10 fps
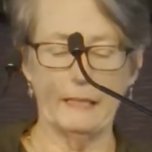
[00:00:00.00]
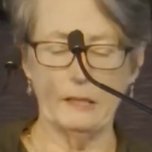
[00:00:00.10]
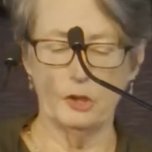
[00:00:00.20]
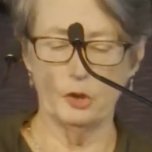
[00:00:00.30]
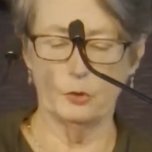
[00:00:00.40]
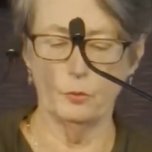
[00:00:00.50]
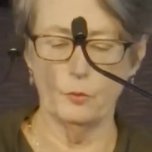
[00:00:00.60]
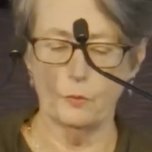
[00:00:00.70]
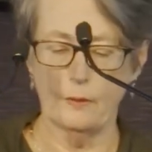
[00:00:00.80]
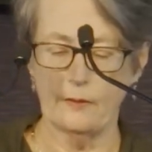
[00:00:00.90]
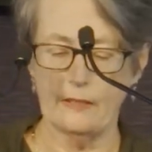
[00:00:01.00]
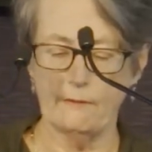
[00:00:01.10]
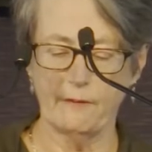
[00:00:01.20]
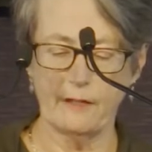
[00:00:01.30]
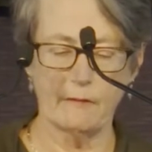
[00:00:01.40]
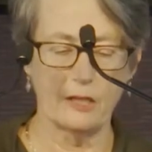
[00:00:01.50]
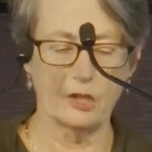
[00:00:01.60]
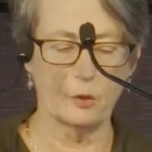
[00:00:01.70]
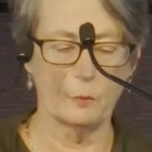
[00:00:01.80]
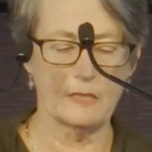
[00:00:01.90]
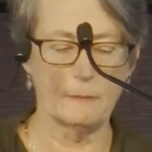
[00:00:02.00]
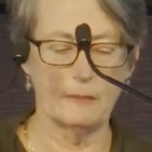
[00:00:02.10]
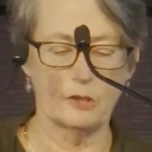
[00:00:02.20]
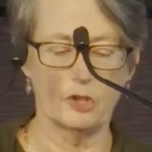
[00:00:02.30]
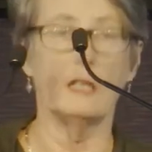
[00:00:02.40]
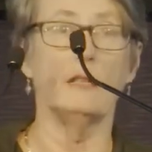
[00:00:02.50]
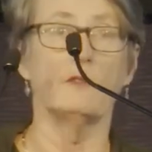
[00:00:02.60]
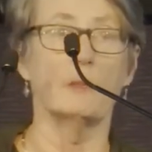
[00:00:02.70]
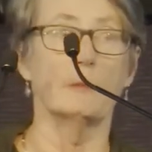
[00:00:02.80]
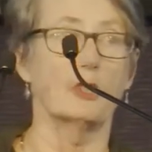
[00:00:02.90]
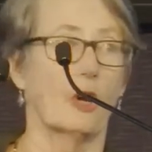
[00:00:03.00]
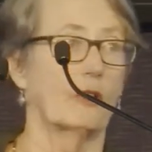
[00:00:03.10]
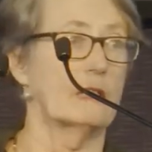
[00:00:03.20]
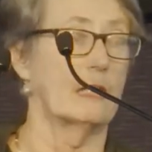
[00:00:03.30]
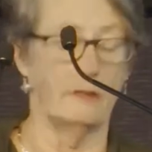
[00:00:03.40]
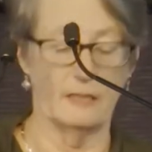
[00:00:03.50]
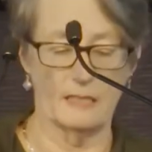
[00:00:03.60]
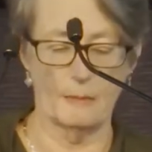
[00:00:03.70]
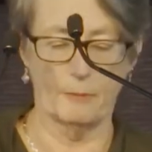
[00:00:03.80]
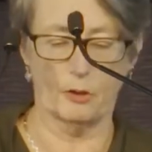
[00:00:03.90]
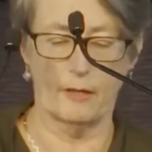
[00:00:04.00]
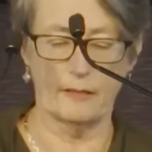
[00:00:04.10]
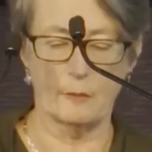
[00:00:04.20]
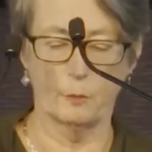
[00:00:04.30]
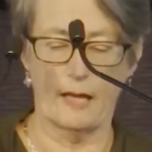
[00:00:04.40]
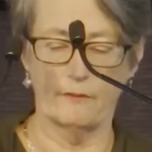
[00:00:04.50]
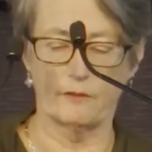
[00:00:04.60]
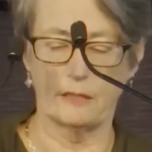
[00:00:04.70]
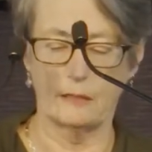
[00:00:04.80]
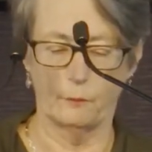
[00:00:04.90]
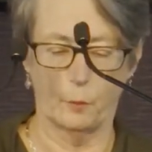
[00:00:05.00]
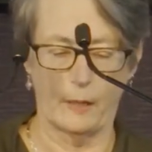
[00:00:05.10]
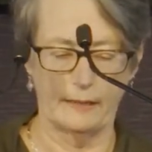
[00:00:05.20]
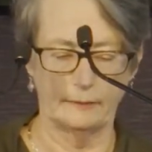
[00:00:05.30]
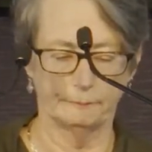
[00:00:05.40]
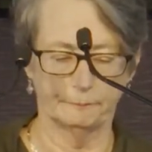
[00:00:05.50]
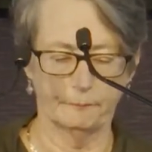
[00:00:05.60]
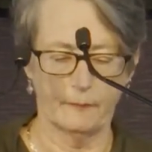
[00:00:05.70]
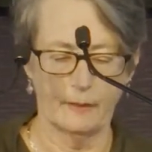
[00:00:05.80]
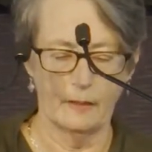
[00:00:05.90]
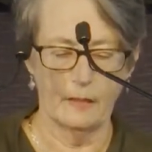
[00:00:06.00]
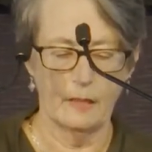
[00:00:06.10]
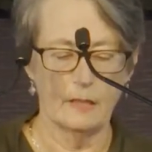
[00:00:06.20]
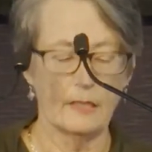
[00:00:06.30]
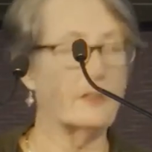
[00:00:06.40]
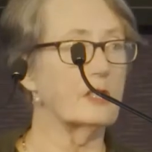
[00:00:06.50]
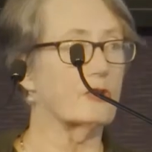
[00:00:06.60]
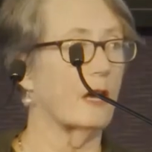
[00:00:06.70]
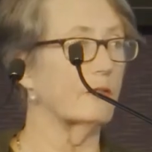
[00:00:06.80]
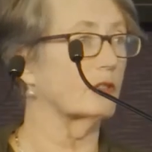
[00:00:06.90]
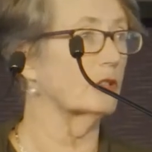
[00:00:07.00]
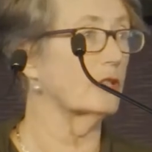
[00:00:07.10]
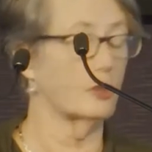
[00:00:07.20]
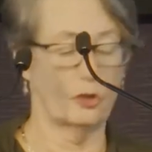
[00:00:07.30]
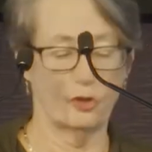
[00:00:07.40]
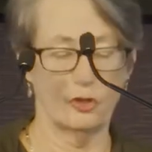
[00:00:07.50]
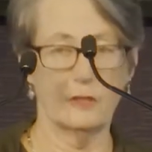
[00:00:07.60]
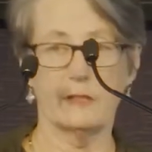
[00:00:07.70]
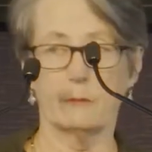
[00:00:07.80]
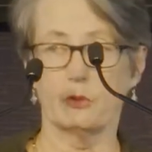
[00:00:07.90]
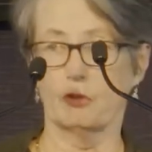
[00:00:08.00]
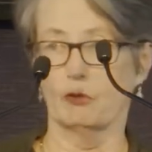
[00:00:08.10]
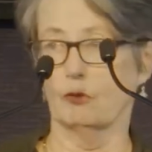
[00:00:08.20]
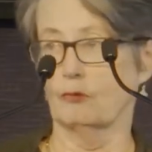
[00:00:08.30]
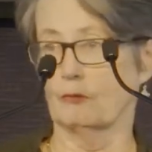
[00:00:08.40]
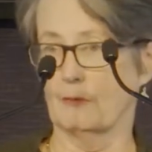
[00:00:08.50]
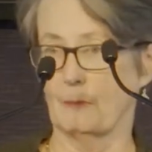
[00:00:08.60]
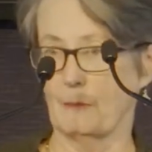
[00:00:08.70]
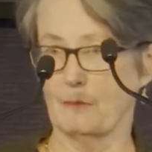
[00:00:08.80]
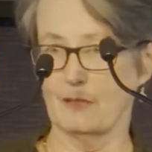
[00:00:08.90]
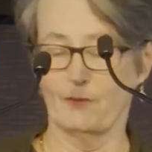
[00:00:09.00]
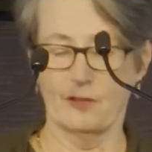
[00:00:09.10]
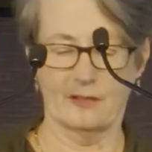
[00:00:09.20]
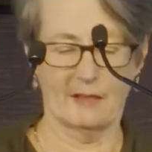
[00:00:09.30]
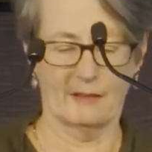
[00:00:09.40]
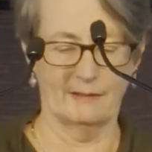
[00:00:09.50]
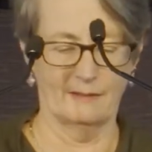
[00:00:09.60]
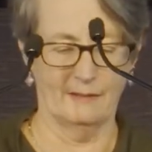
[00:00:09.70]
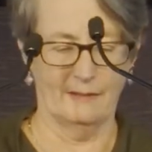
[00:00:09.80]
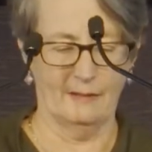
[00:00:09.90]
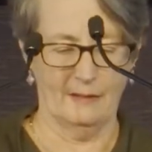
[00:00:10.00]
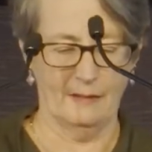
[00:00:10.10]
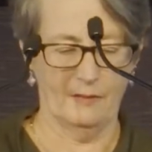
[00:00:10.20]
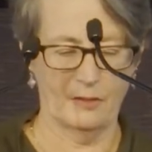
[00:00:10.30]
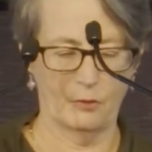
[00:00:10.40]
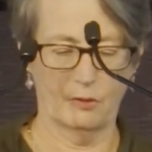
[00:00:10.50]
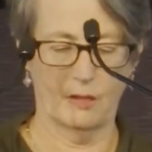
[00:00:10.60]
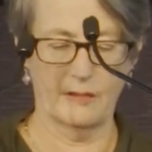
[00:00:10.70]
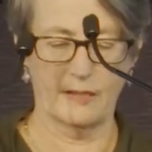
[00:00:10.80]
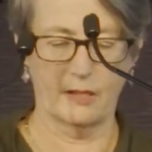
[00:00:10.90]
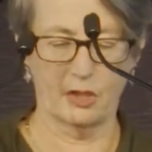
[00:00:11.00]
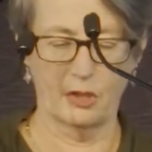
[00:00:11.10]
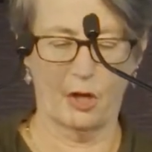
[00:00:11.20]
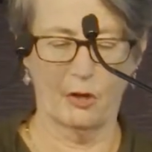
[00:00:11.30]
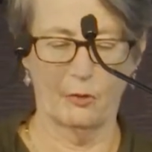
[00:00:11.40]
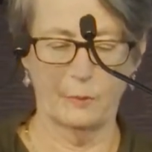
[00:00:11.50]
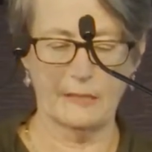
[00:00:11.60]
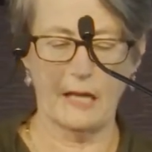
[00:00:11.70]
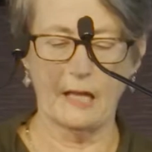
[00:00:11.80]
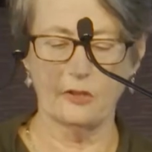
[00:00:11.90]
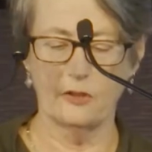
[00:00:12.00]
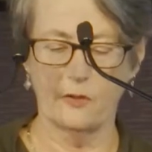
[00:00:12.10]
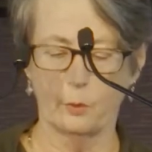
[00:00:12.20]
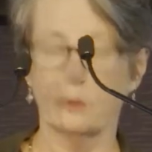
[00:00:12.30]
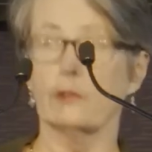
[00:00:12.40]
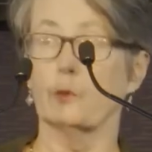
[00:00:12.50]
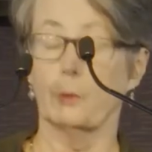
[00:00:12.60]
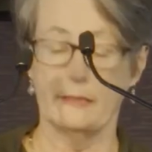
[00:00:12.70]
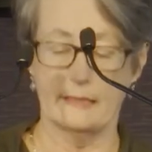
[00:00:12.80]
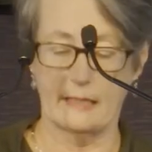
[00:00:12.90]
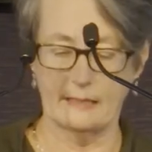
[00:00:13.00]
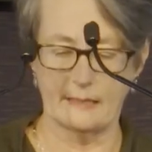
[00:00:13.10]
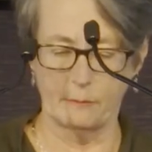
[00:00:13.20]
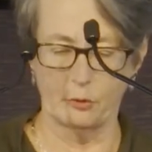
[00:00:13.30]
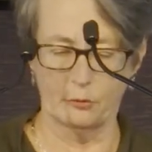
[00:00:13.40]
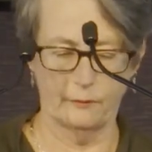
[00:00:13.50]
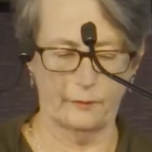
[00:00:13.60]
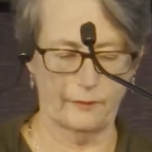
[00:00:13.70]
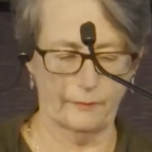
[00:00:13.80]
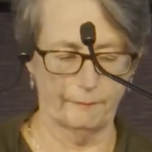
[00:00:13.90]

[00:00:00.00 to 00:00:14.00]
knew that if federation was to be achieved, the majoritarian Democrats would have to give way. Now, this draft constitution, as I'm sure all the members of this organisation know, was largely the work of Queensland's Samuel Griffith,